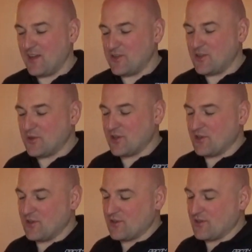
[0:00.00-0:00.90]
you
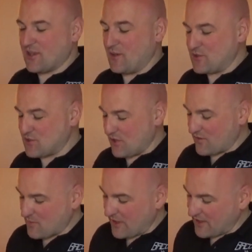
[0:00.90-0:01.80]
can keep the sun off
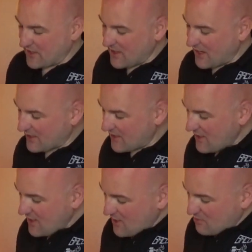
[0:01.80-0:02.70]
the back of your neck.
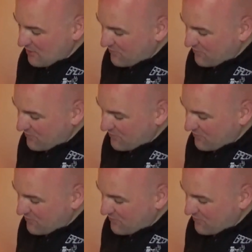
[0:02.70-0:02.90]
My